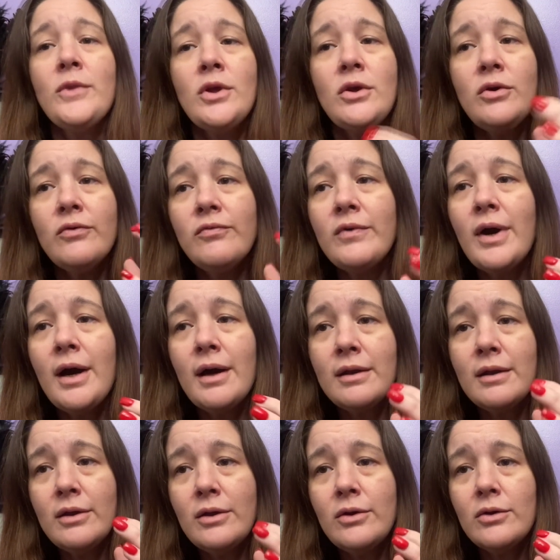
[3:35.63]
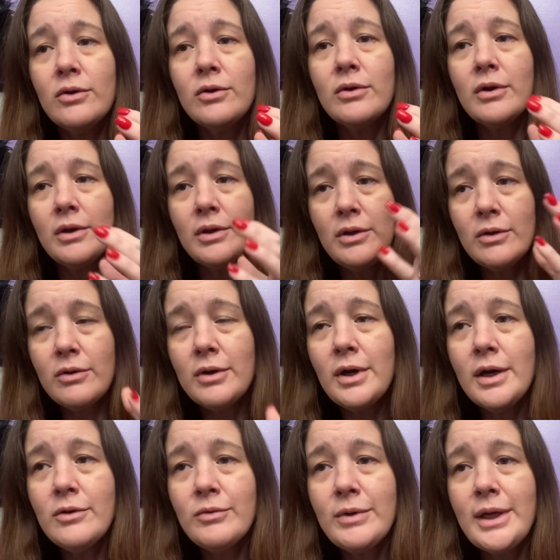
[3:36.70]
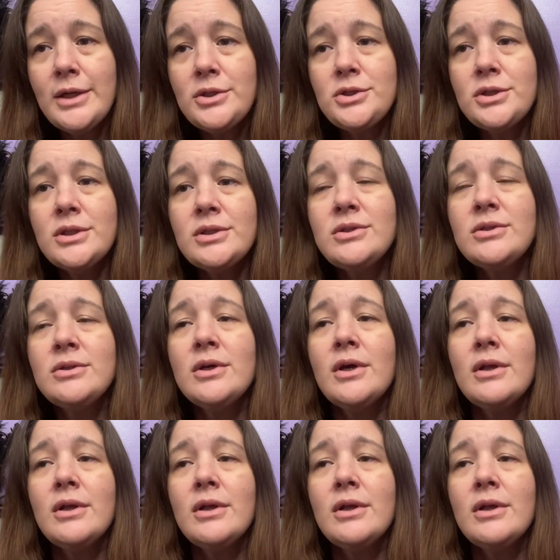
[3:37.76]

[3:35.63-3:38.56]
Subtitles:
You've got your gun ranges